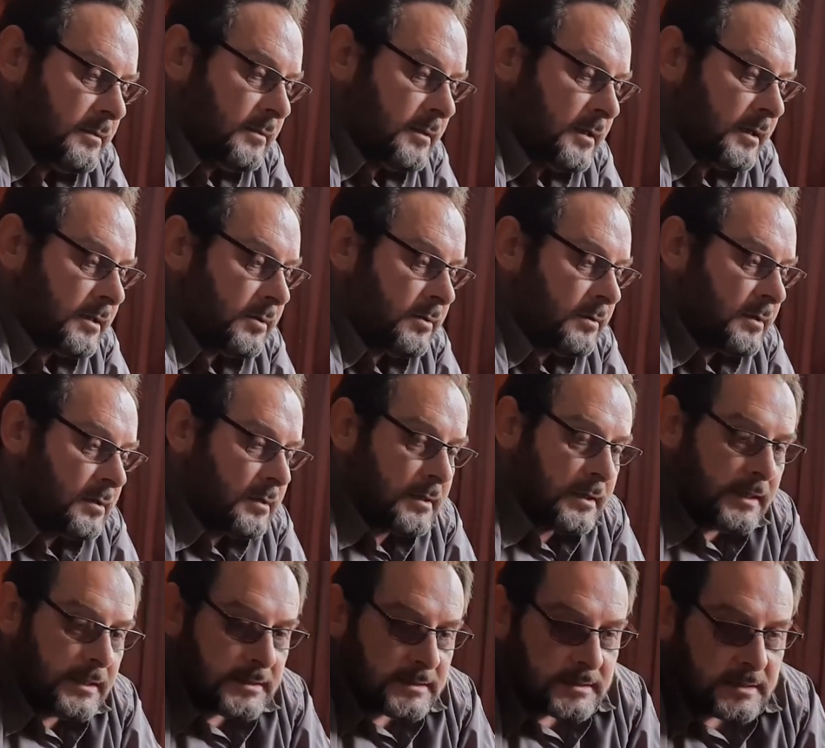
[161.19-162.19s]
Take your little
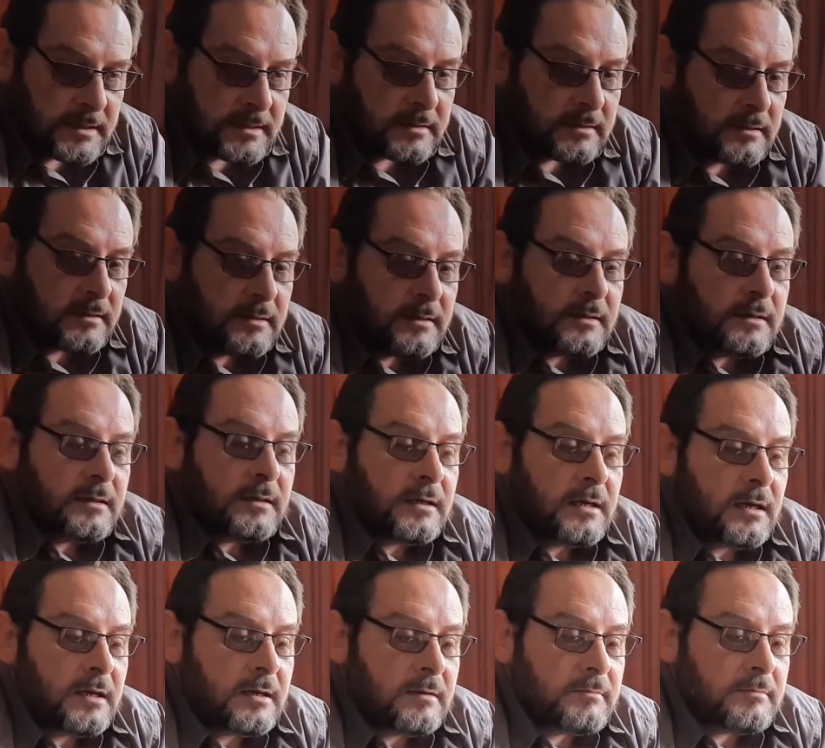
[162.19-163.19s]
insert.
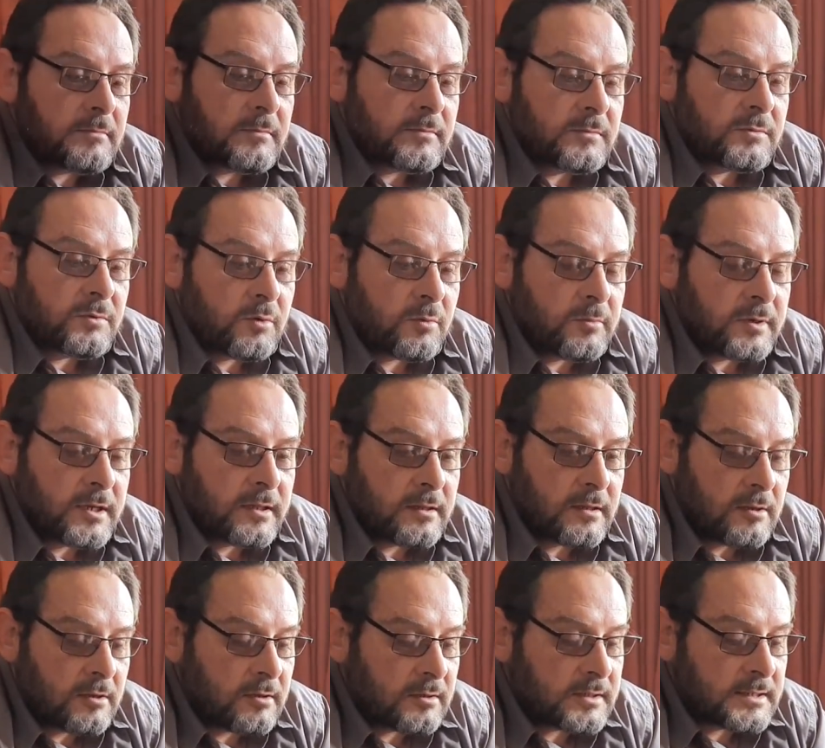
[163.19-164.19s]
Normally the
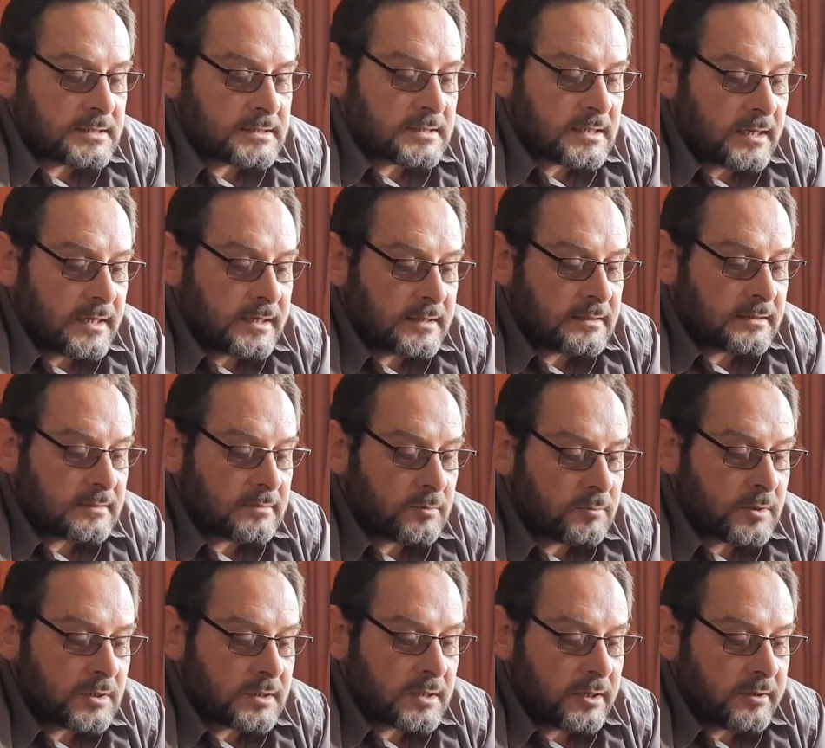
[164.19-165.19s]
longer side
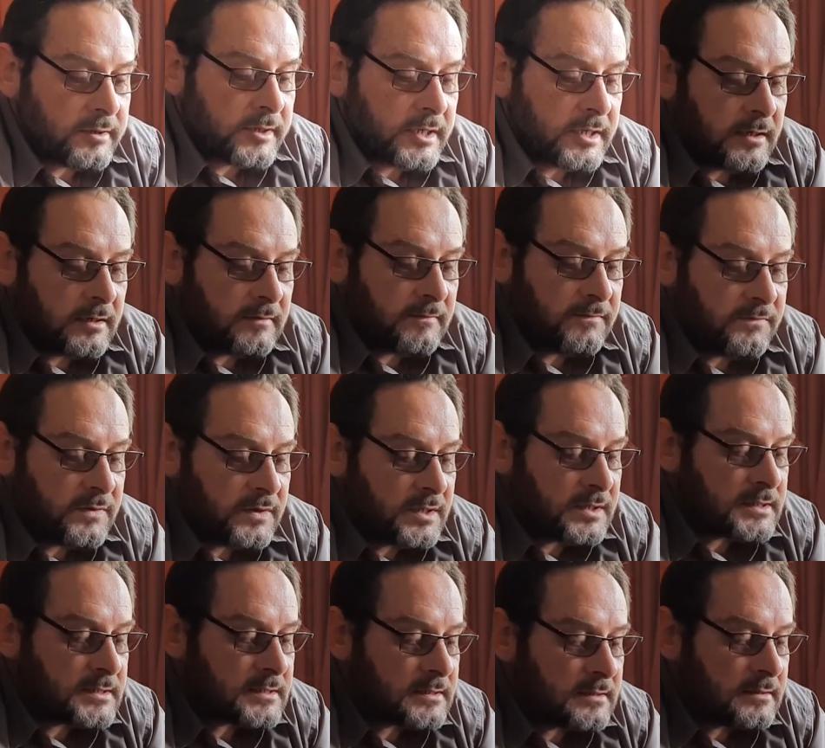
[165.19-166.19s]
will go in
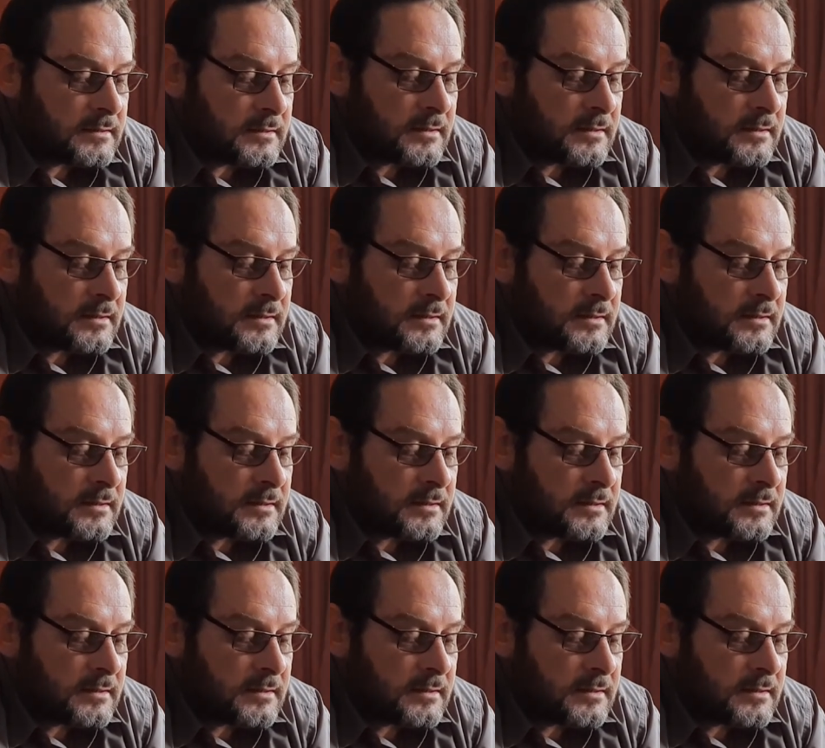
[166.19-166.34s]
first.